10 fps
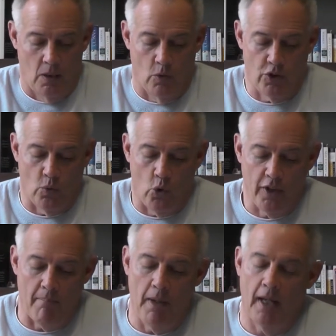was a
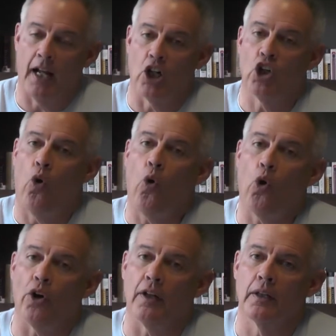word that meant a
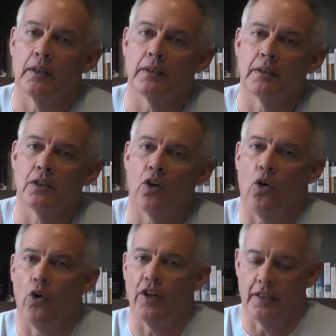cord
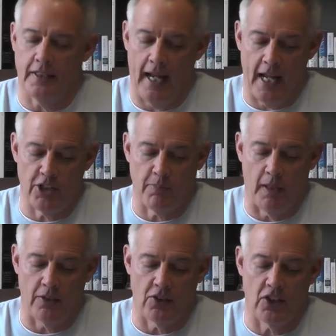or an
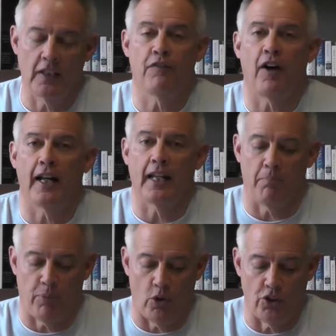attachment, signifying that
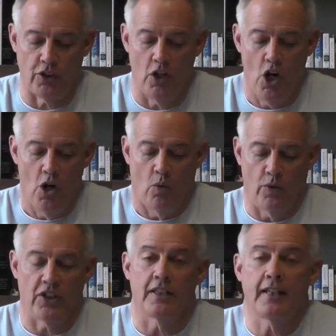a person
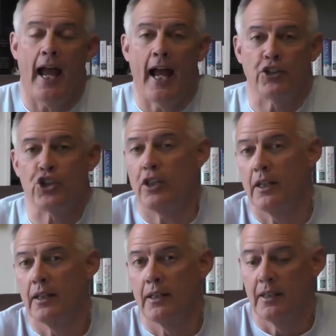was attached
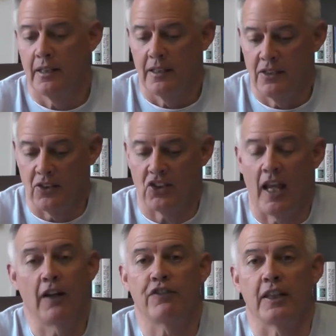to
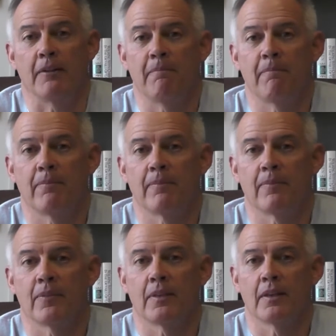safety.
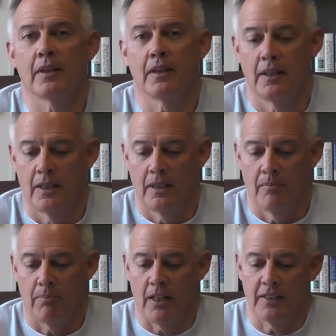
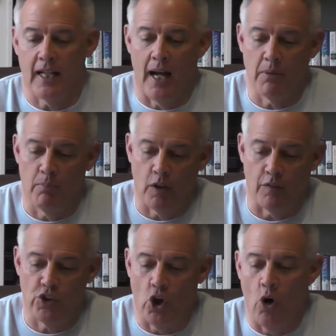By the time the book
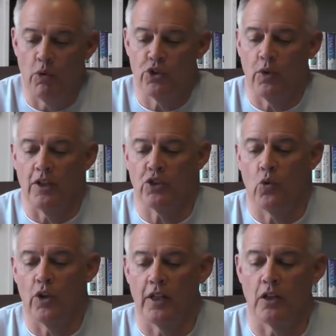of Job was written, this
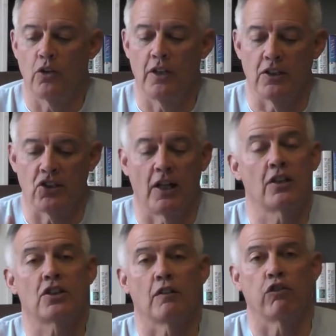word included the
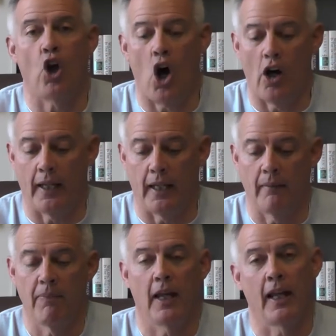sense of longing
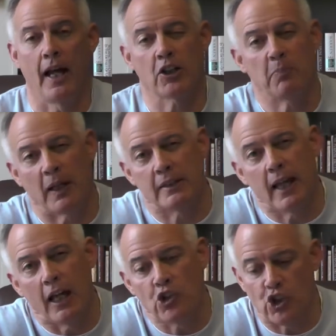and
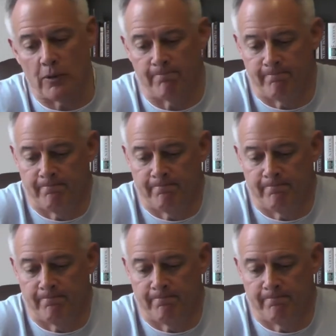expectation.